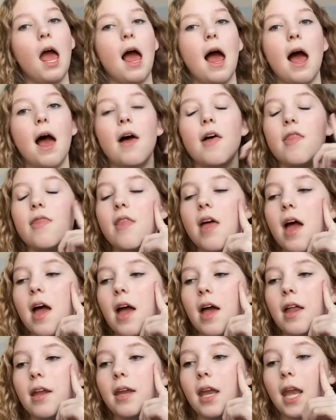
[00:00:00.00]
And
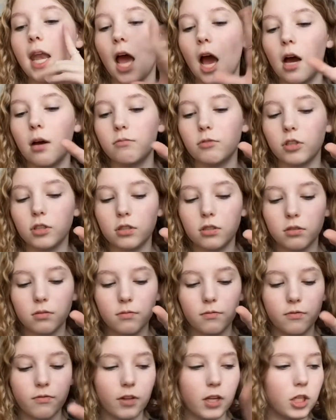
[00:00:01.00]
then now I'm just
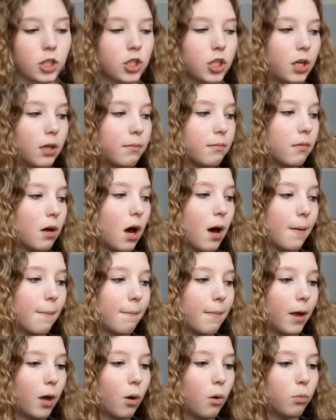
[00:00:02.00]
finishing
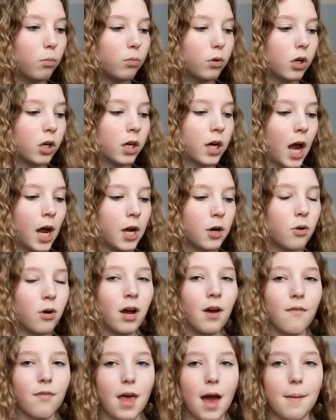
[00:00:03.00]
up my homework. I don't
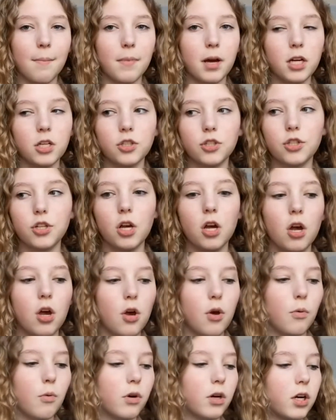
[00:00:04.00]
have that much.
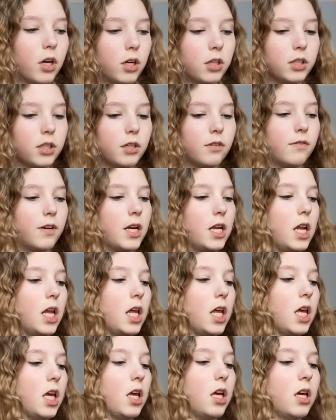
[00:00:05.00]
We're currently
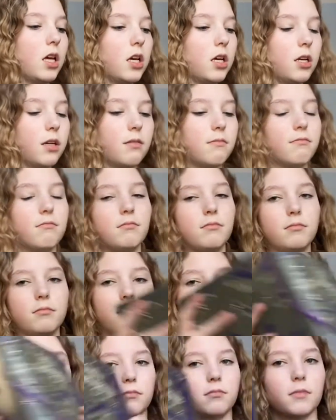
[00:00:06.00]
reading
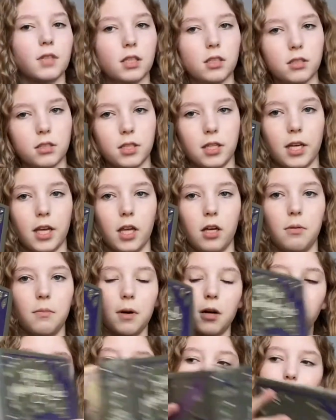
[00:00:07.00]
To Kill a
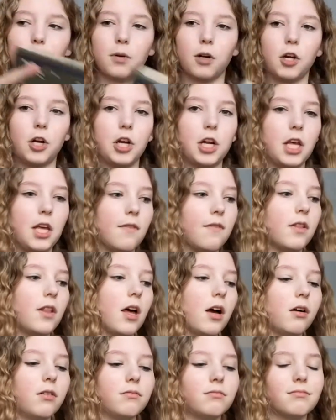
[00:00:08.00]
Mockingbird, even
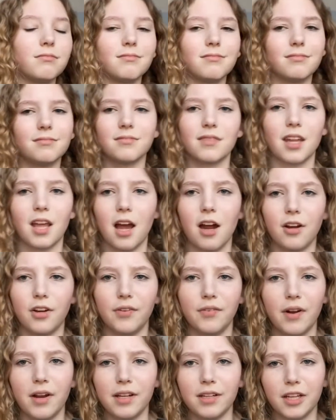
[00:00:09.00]
though I already
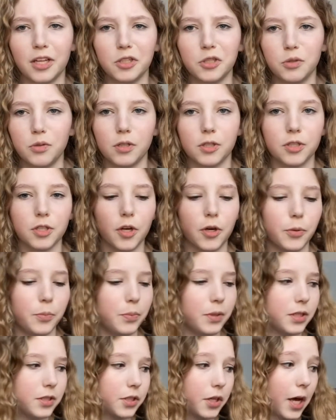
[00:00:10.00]
read it like 2 years ago,
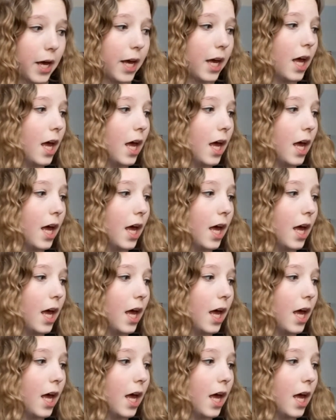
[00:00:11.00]
but it's okay.